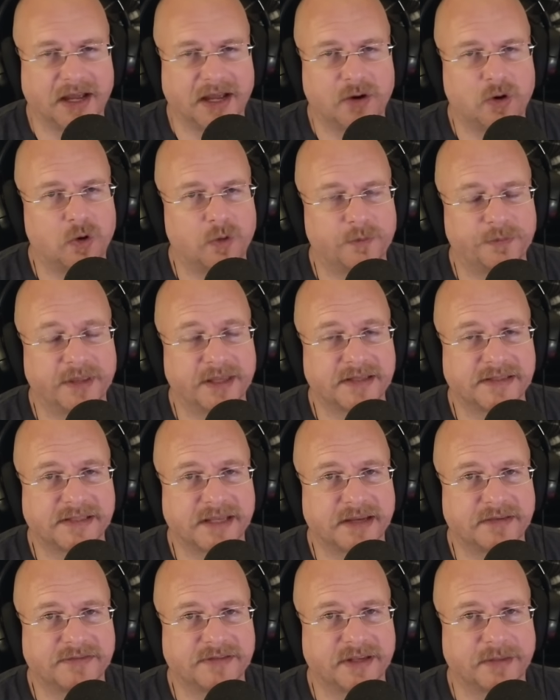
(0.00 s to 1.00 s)
I hope they
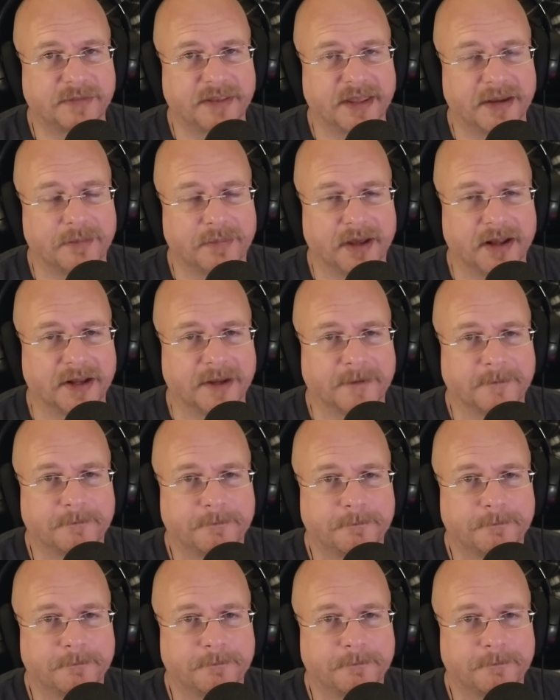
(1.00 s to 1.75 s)
save some of that money.